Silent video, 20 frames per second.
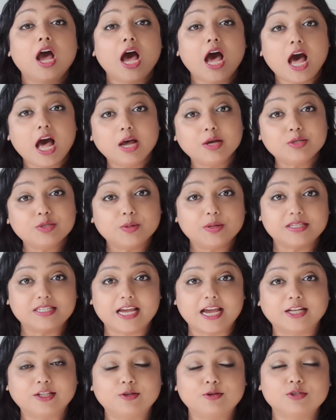how to
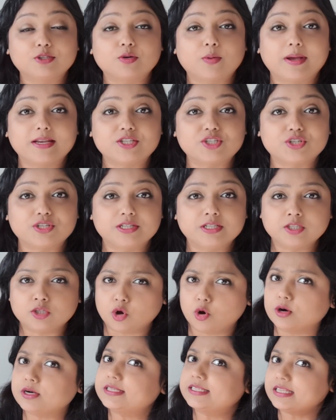attack those questions
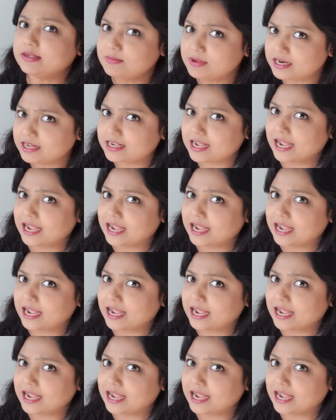or similar